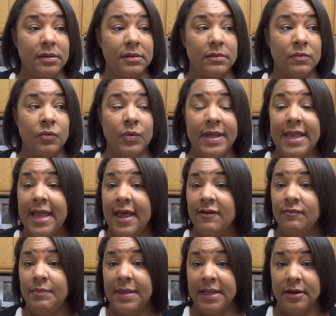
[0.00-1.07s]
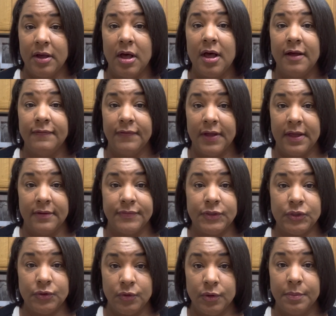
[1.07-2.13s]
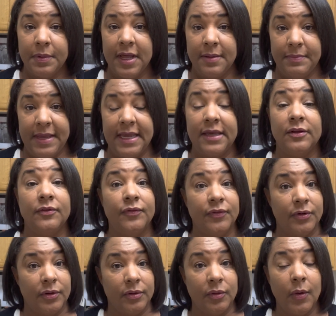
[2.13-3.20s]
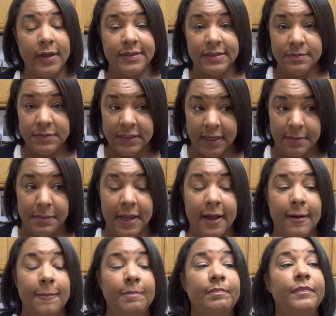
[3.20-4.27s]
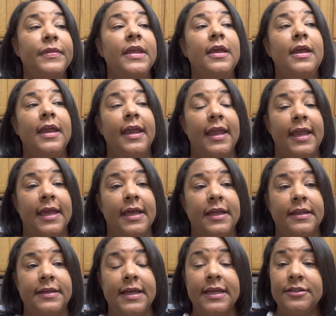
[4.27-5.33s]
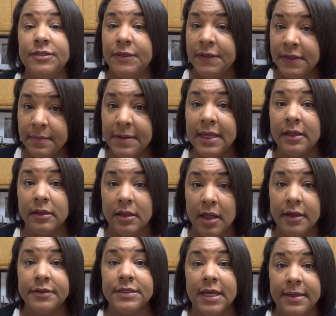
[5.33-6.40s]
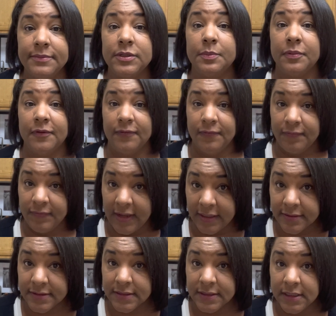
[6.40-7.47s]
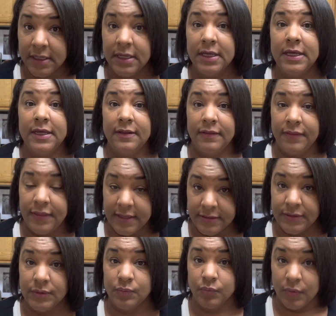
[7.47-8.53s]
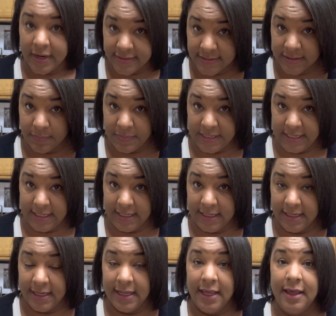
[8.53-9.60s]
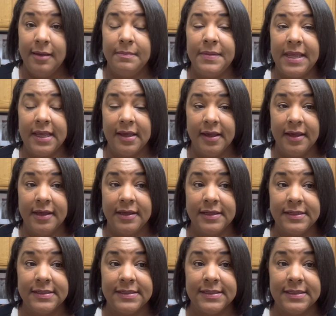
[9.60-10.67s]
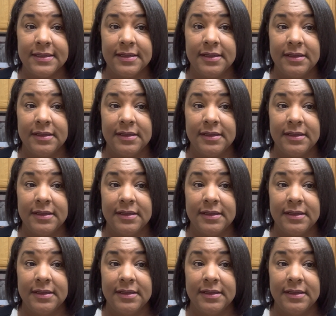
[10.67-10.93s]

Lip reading: we have been off of store-bought bacon for quite some time now, and it took me a long time to perfect this recipe because